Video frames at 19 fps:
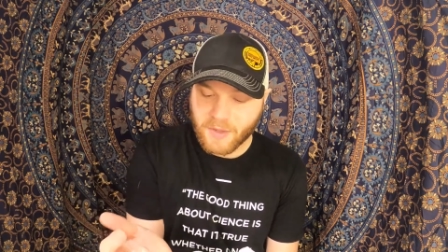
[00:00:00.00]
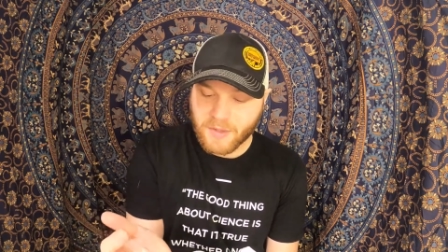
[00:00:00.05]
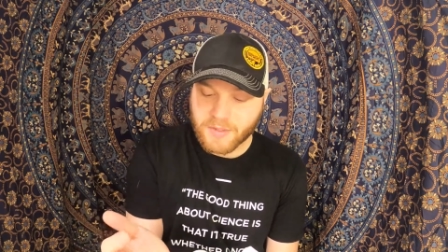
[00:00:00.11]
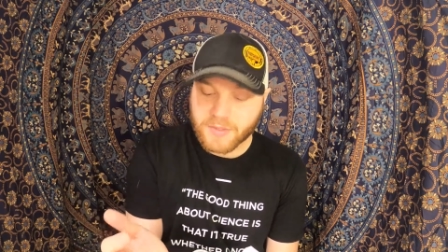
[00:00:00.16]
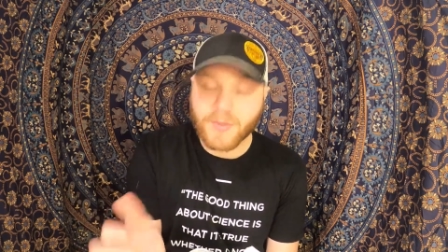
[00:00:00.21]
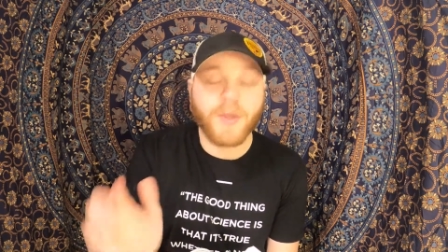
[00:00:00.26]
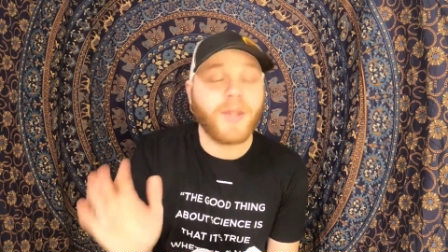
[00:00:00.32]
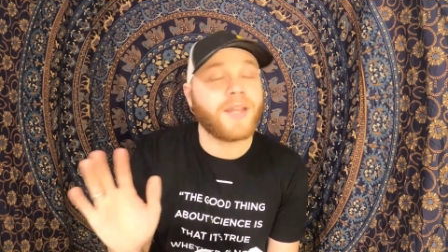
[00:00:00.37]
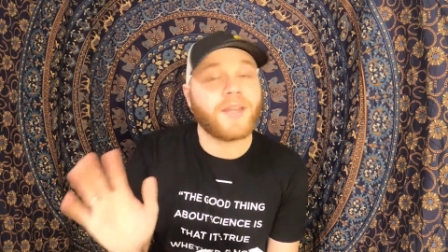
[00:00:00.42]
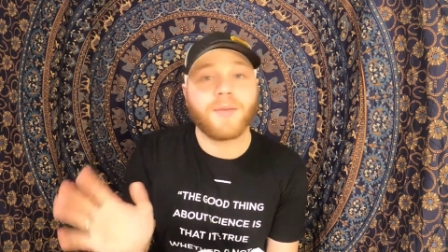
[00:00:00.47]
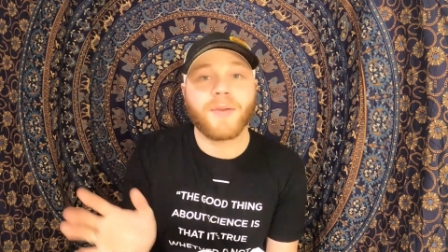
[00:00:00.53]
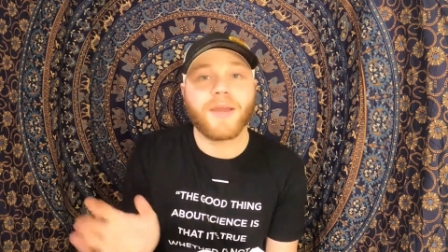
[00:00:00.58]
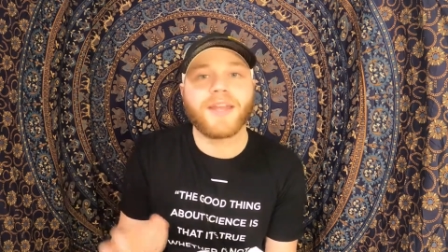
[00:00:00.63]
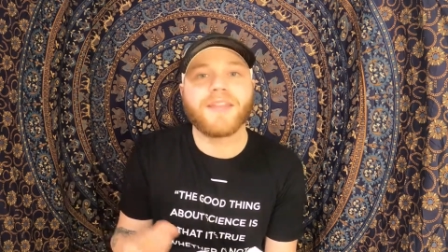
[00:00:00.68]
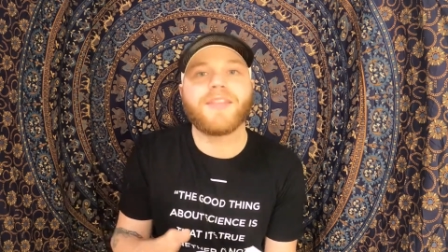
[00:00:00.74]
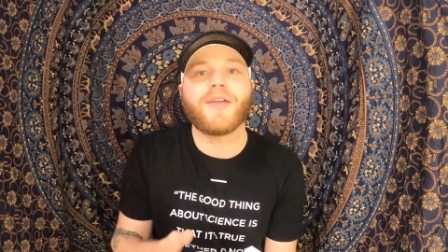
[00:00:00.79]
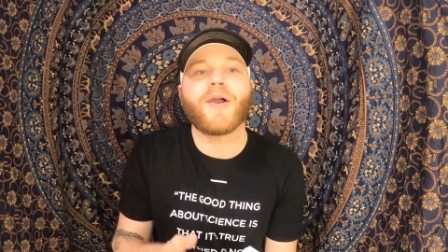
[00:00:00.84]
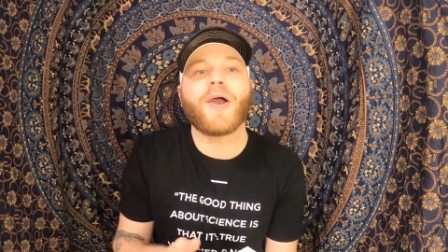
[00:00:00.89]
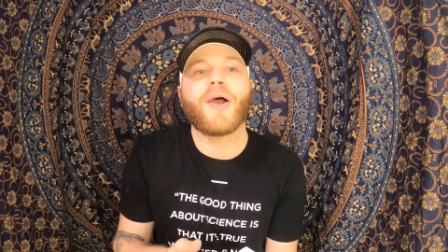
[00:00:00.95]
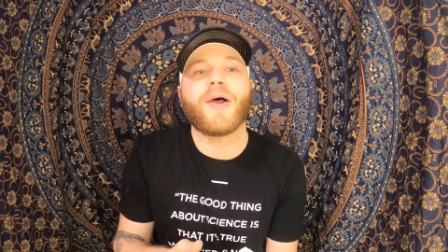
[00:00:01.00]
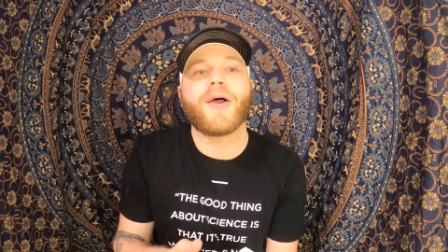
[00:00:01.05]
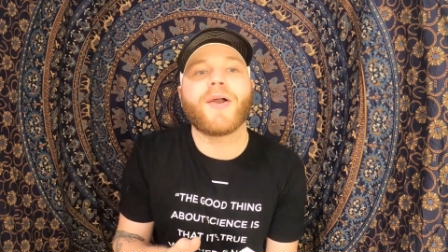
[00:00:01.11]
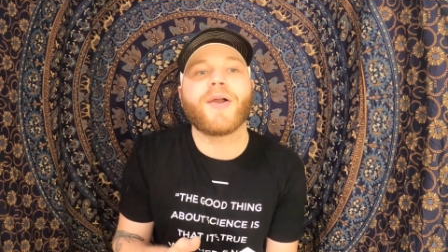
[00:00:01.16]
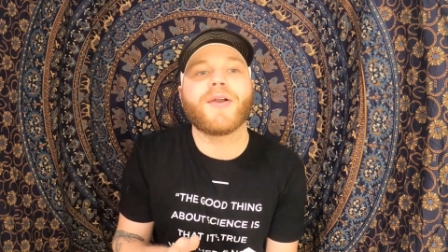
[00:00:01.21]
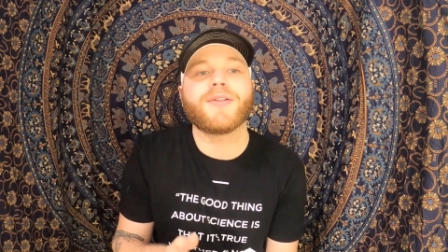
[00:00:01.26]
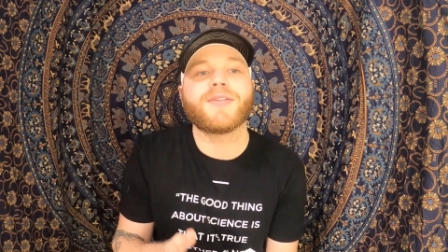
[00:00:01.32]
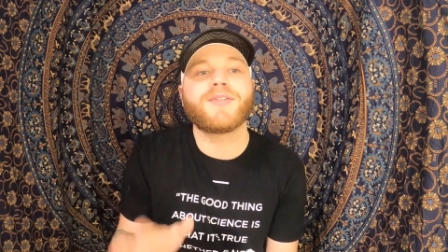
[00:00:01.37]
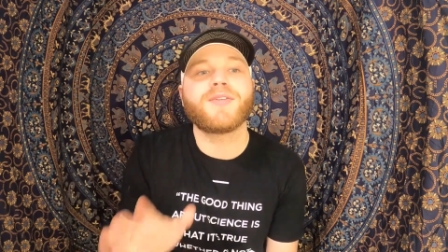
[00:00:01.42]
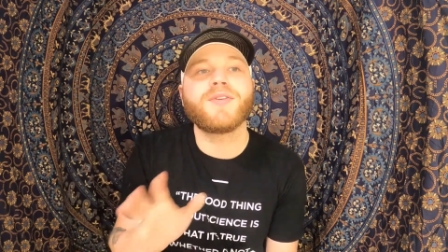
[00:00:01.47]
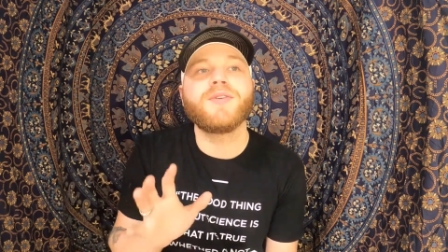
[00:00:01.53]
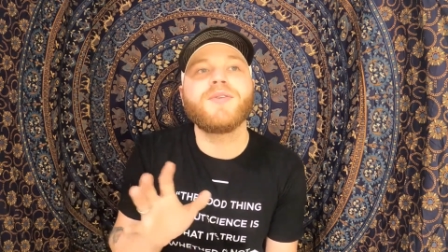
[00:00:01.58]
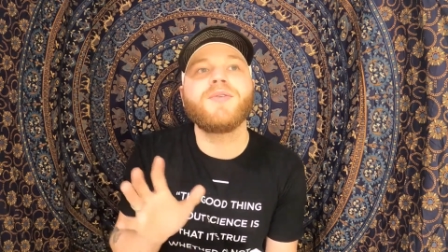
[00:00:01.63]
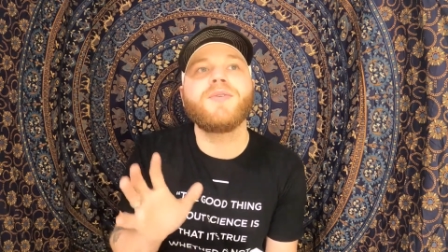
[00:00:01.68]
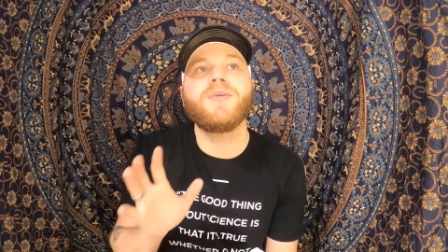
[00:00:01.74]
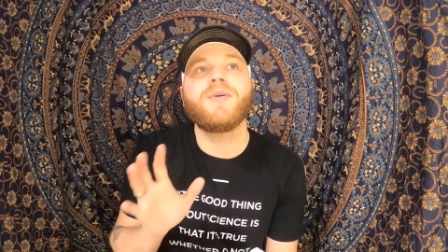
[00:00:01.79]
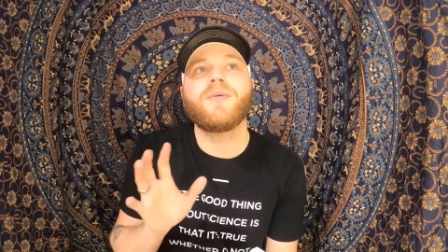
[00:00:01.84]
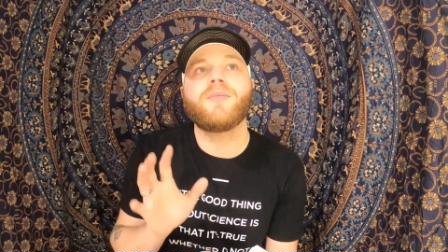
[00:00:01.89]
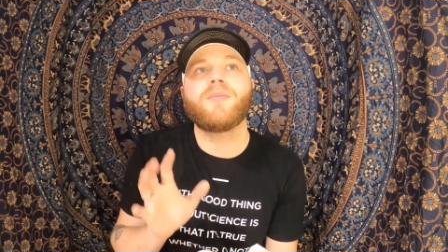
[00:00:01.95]
So anyway, there are
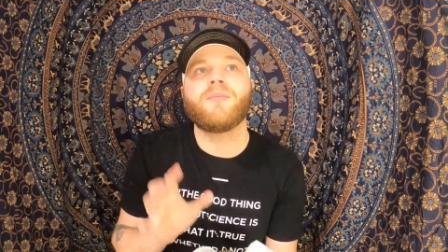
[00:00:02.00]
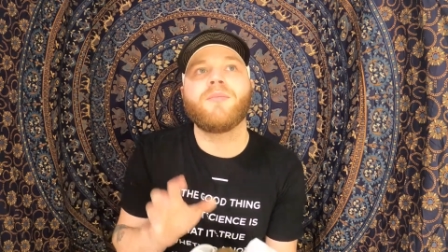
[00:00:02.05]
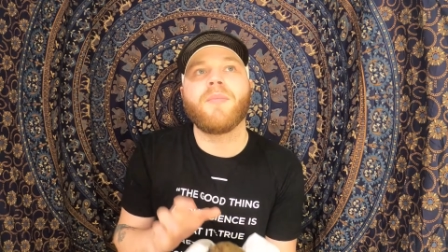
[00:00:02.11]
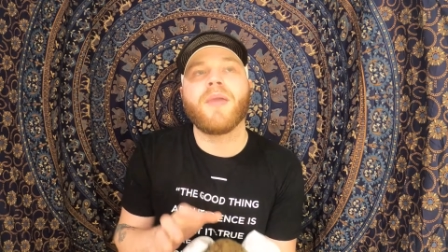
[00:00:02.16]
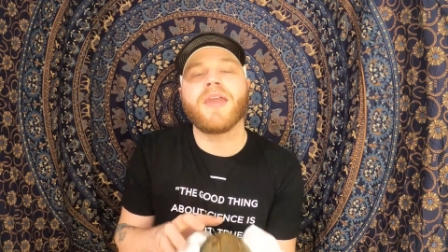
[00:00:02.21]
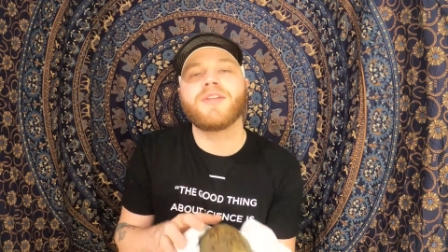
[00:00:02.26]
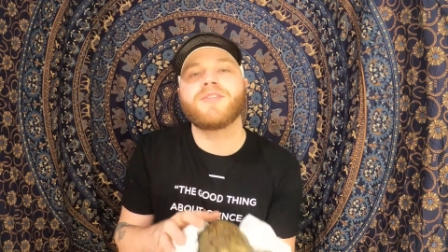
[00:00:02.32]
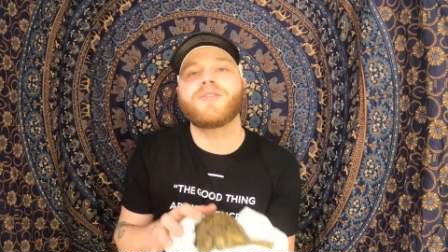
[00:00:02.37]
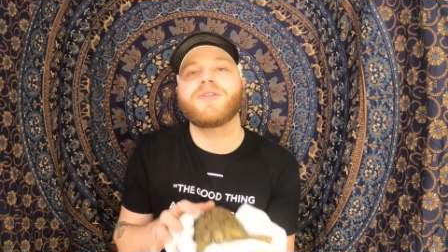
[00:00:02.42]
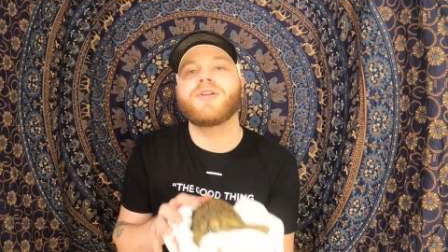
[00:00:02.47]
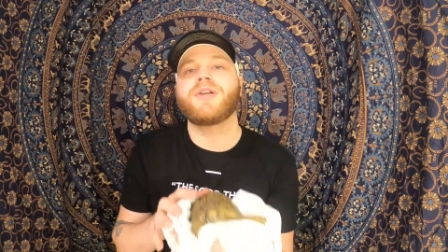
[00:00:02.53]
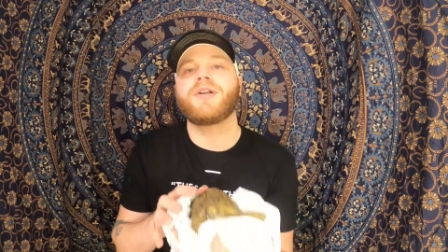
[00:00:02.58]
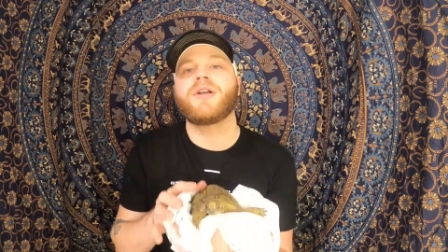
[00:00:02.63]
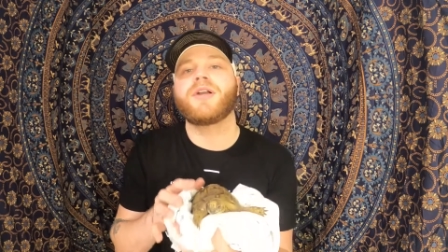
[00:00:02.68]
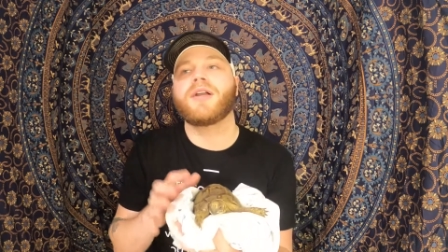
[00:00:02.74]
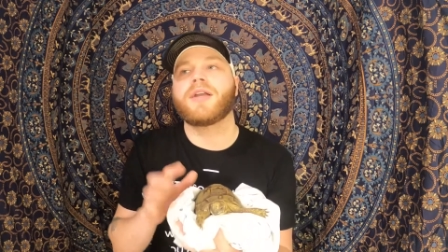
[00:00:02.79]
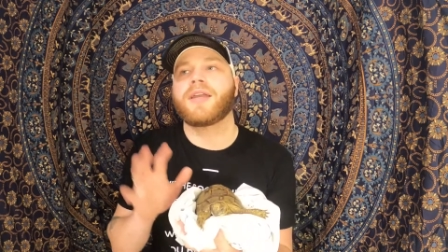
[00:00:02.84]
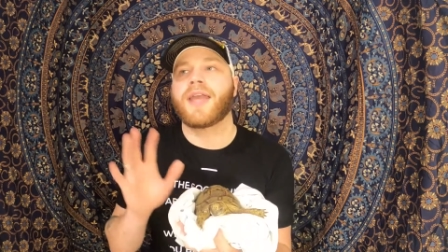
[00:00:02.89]
2 major